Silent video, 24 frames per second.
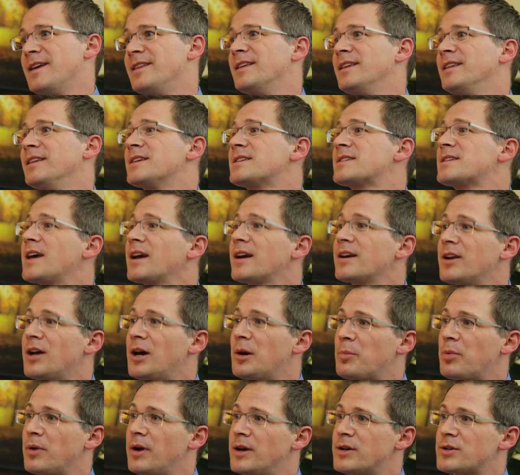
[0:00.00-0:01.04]
And then the second
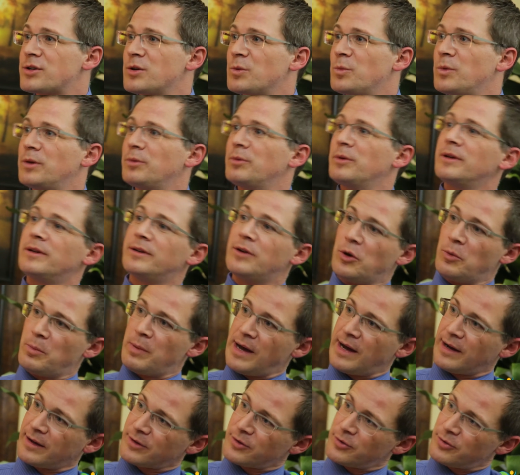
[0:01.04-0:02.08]
operation, we would go
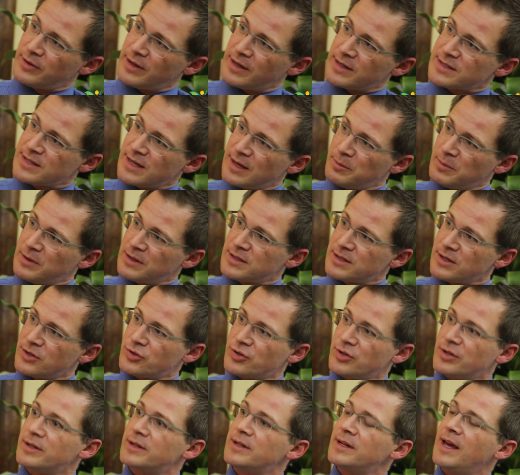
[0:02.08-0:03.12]
back through that same
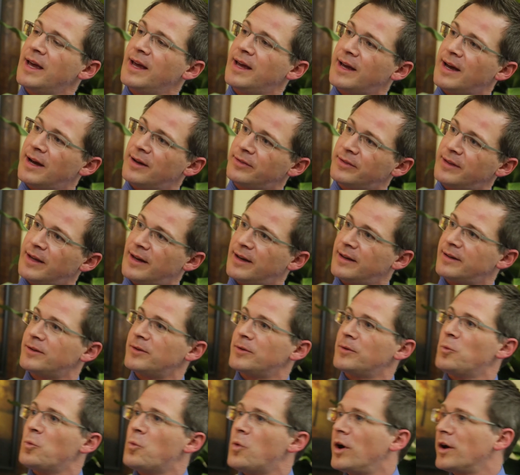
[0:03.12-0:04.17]
incision, take out that
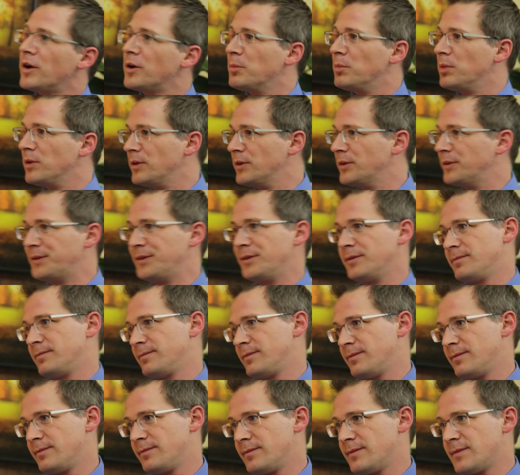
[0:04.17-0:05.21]
water balloon,
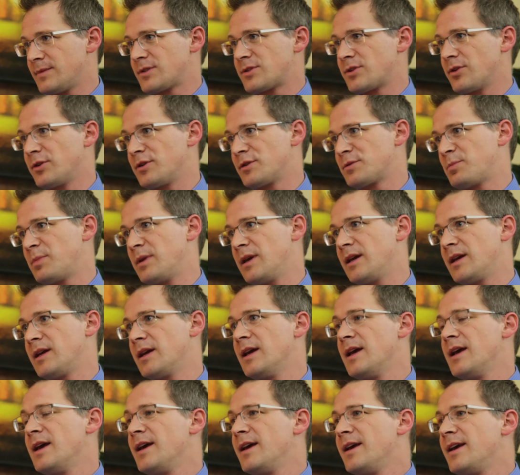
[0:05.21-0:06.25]
so to speak,
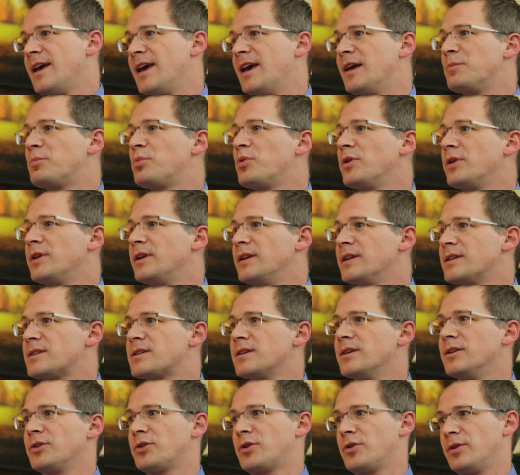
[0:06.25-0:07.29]
and put in a
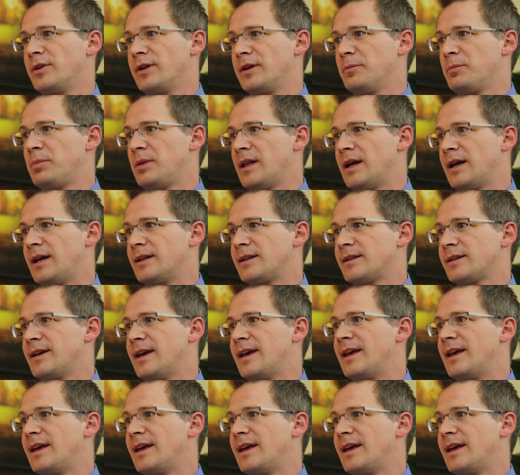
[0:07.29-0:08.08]
silicone implant.